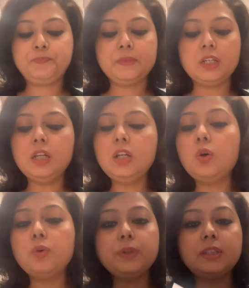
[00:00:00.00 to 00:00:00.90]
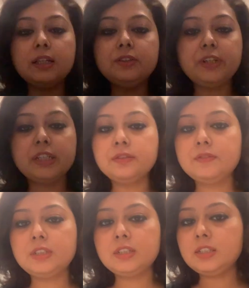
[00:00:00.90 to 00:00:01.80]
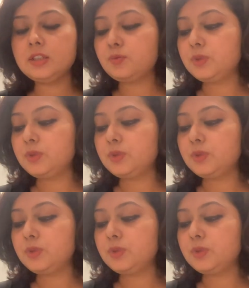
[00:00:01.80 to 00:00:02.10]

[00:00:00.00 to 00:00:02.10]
along with other activities,